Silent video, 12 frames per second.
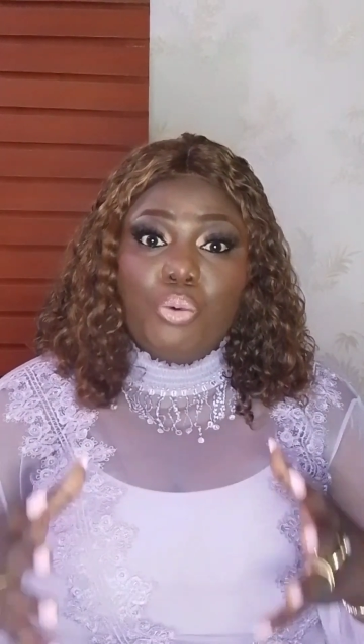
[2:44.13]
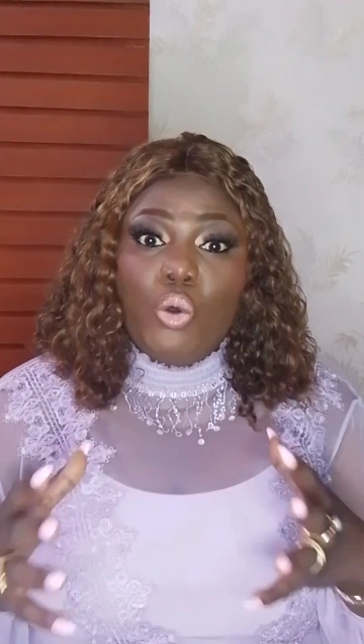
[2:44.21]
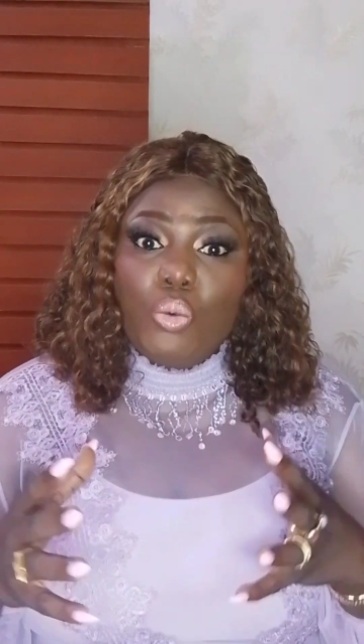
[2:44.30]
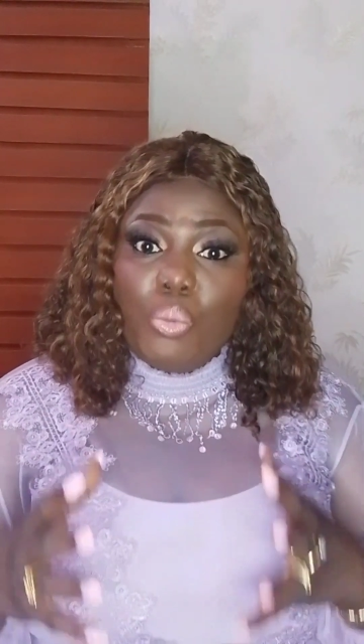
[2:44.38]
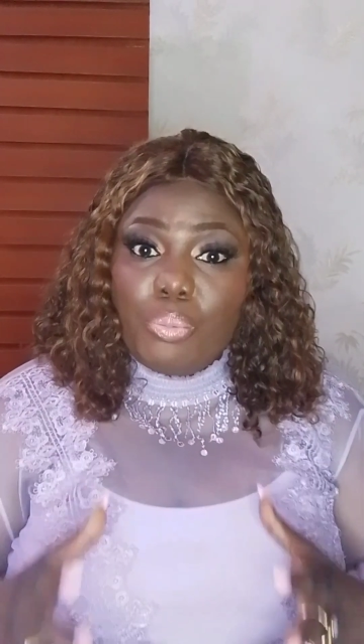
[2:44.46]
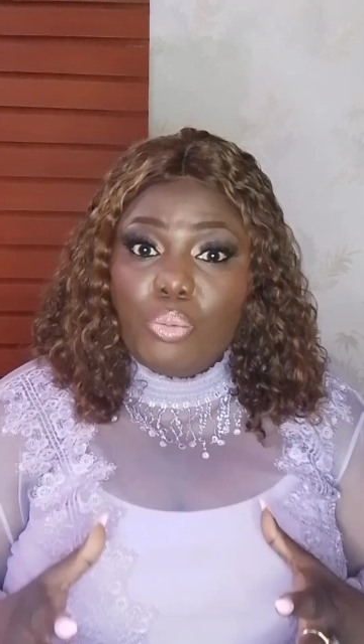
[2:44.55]

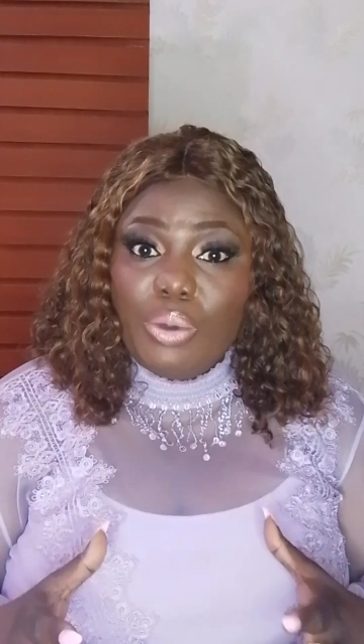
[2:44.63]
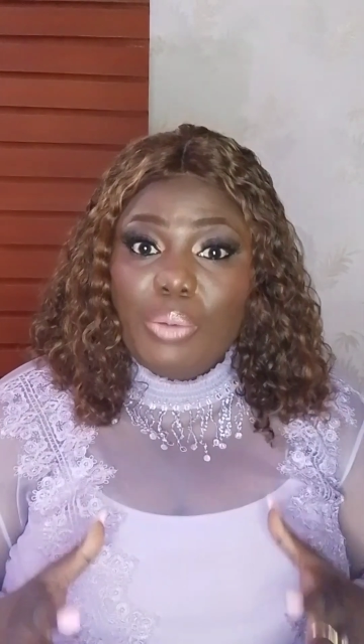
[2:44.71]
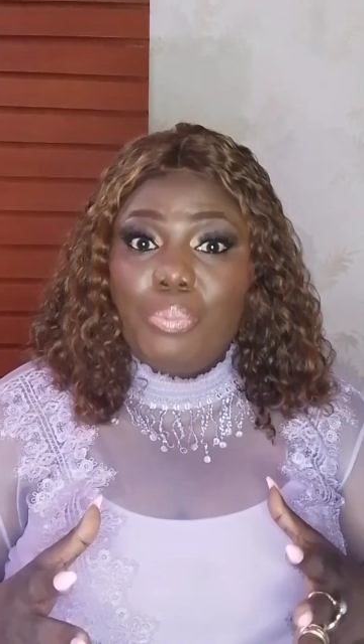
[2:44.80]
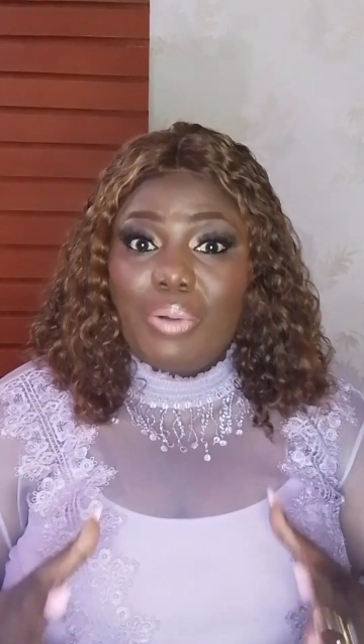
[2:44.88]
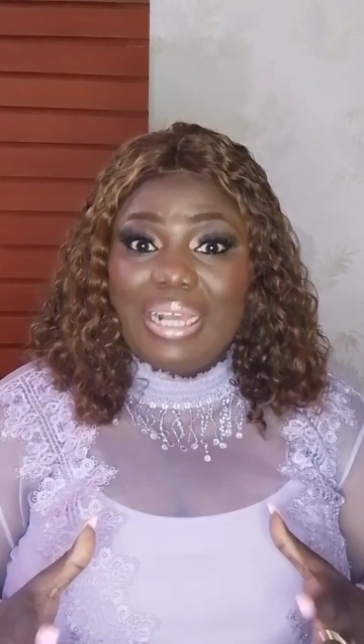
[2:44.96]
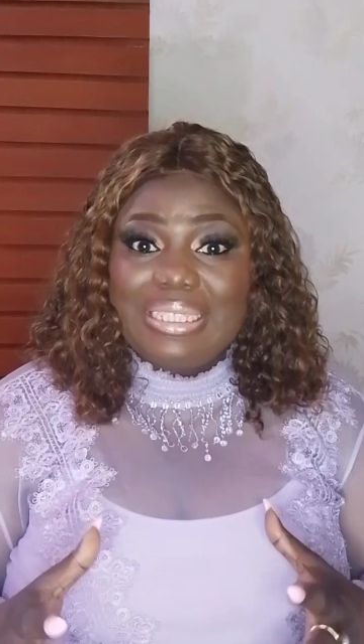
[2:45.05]

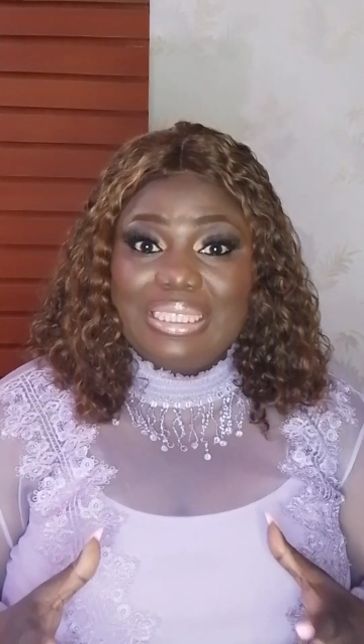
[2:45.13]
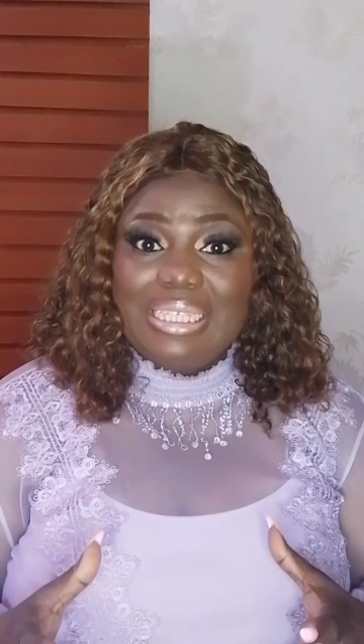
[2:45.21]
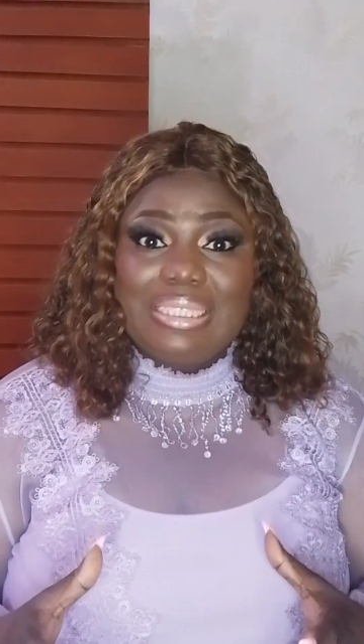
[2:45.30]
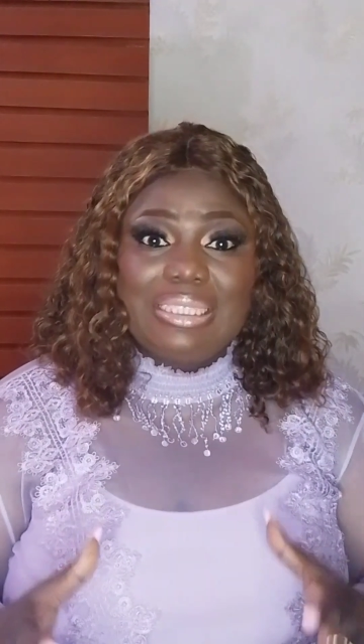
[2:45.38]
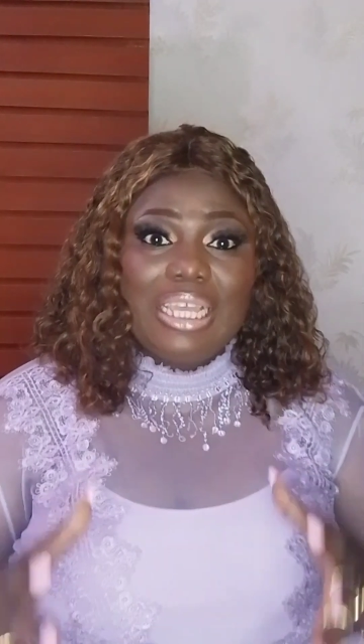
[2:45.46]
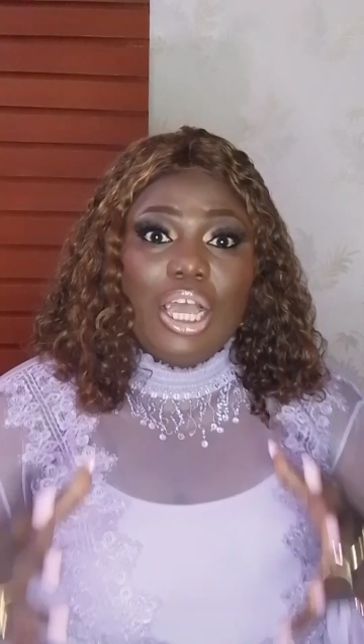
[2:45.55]
who
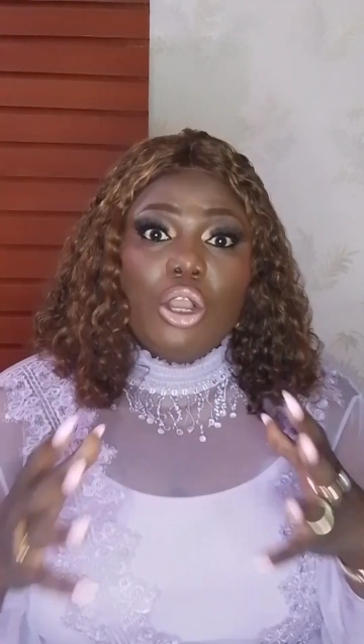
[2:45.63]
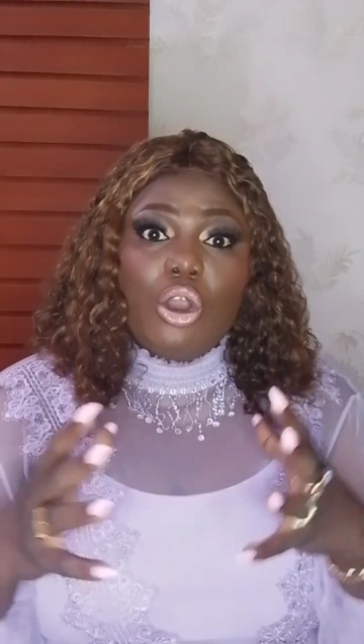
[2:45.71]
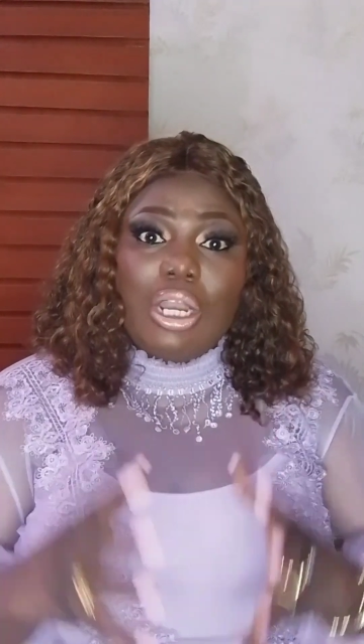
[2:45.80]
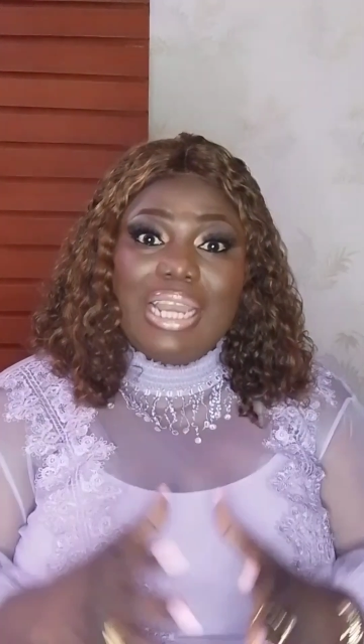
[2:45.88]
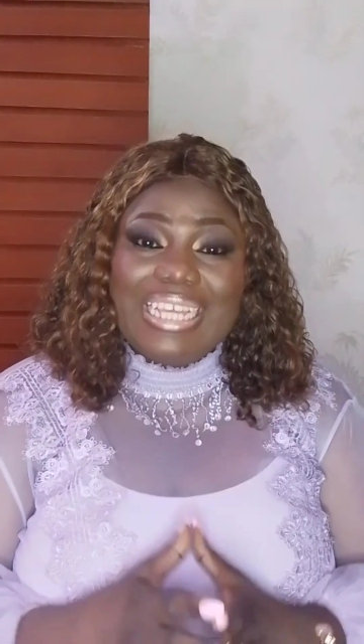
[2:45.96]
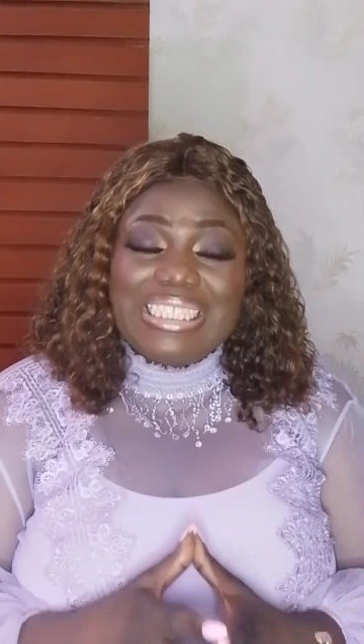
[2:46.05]
practice
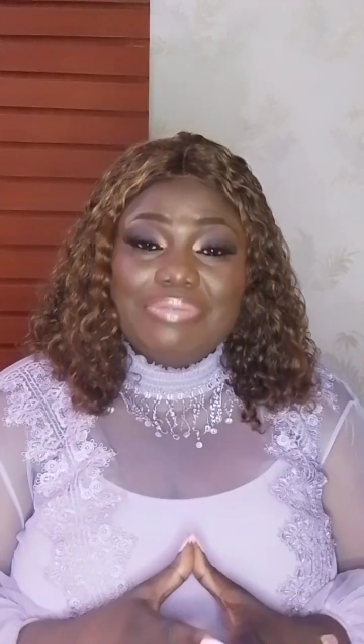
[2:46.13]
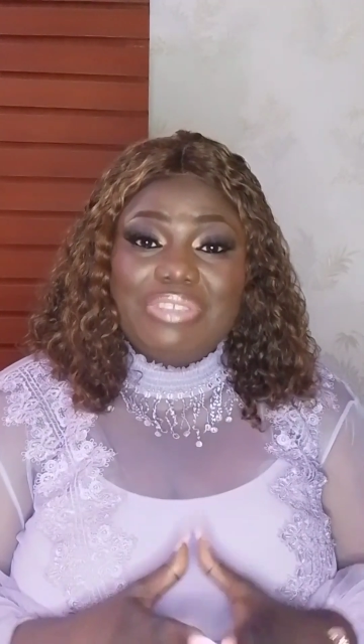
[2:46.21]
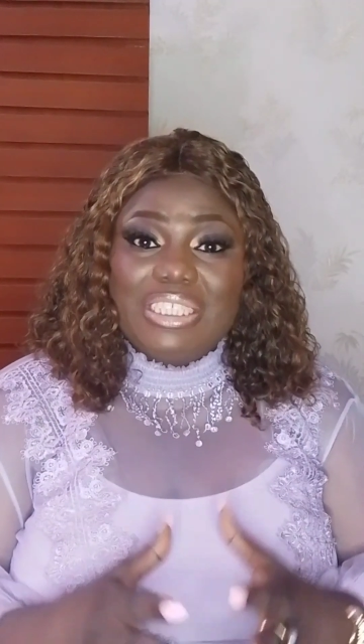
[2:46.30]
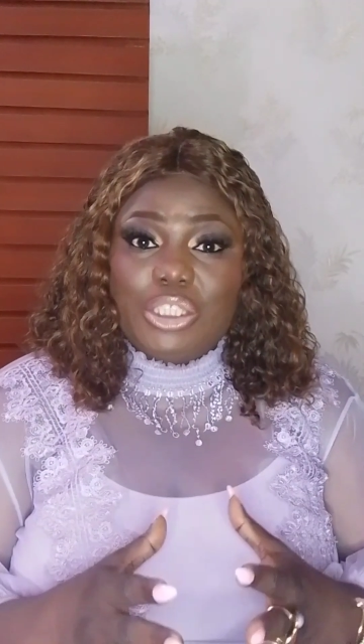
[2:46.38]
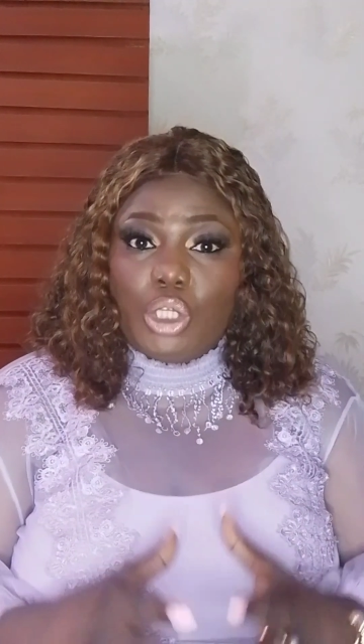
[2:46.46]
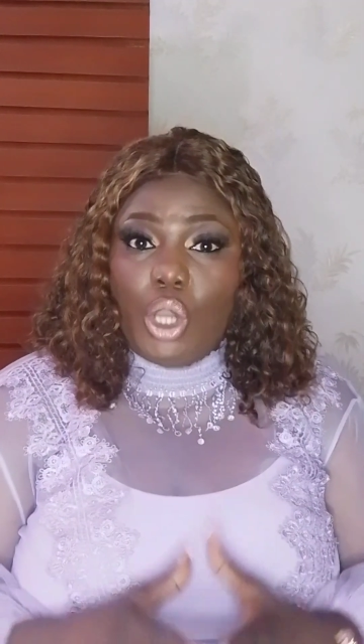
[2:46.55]

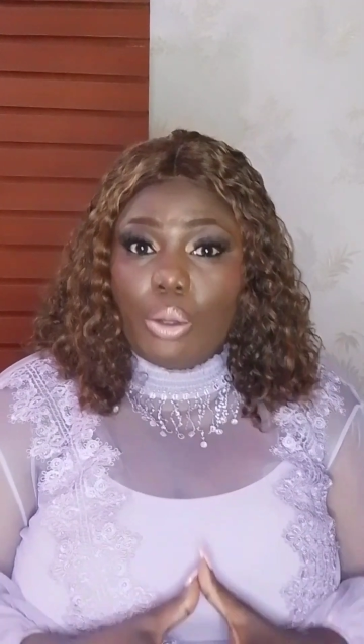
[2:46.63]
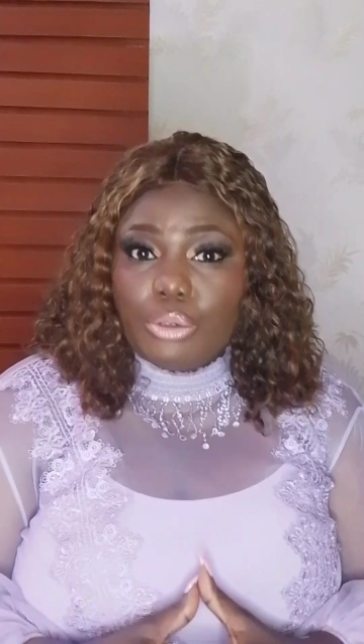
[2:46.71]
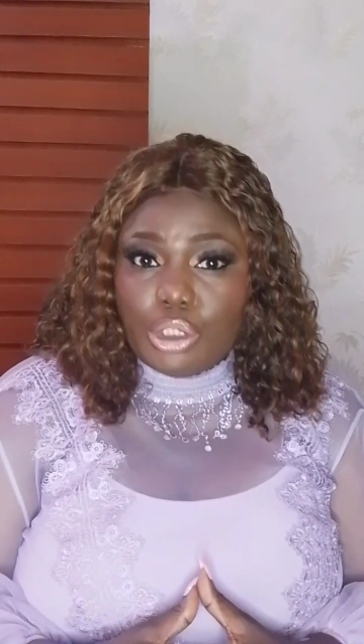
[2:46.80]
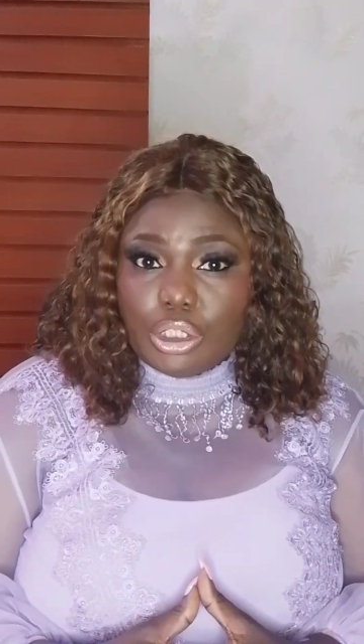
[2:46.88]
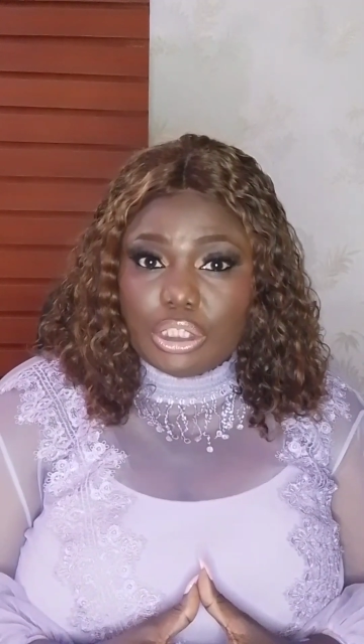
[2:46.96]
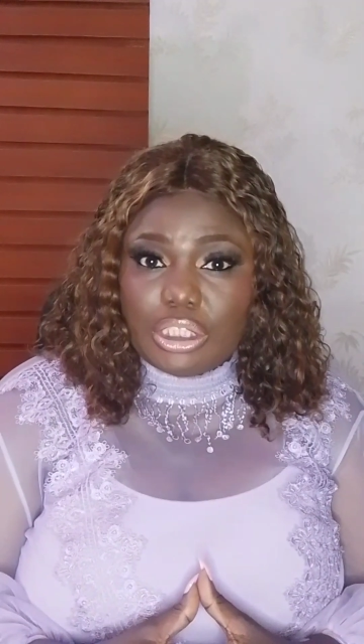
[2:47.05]
collectivist
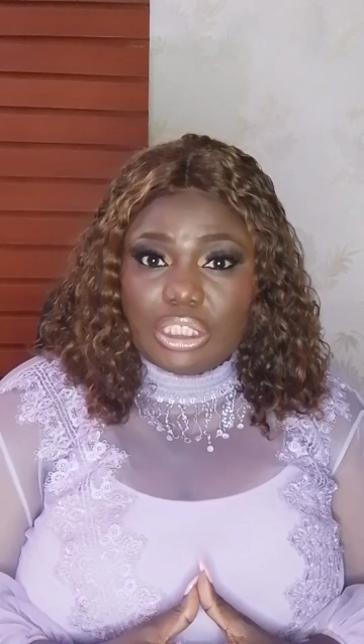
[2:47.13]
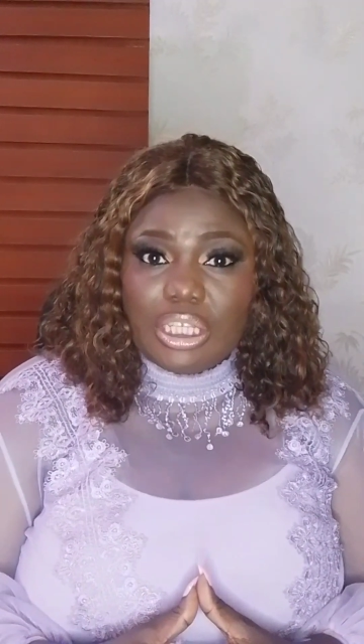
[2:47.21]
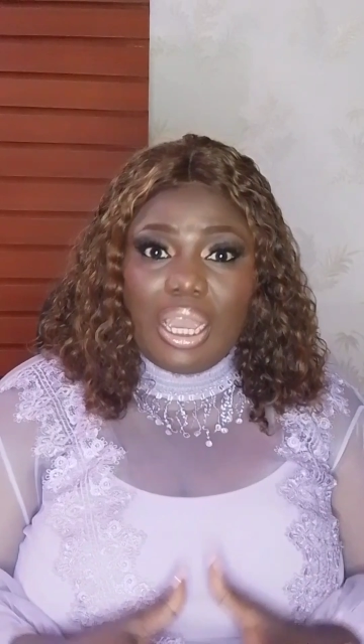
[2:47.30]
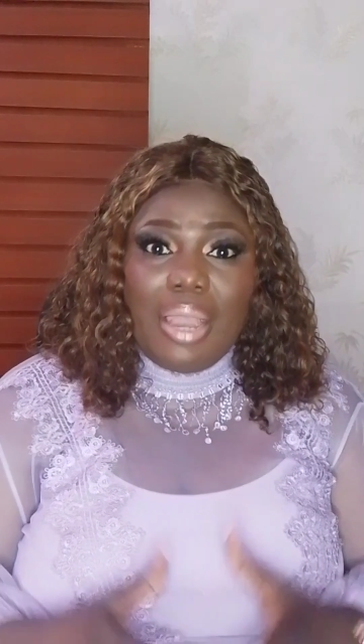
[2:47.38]
cultures,